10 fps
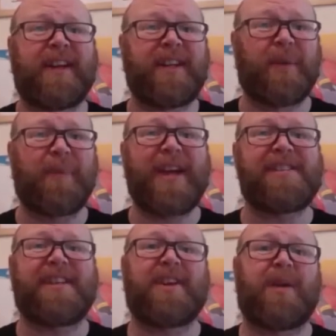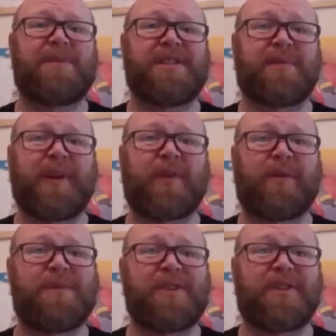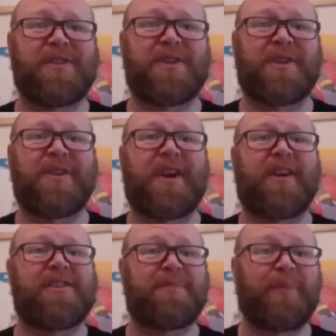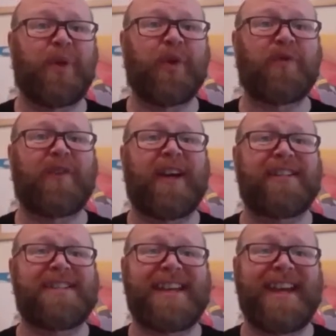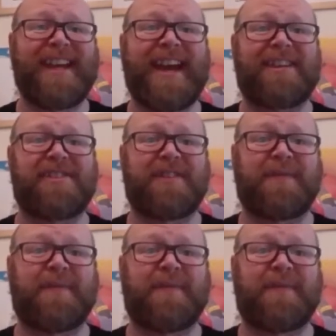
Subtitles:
Your basic options when it comes to your turn are to move and to take an action.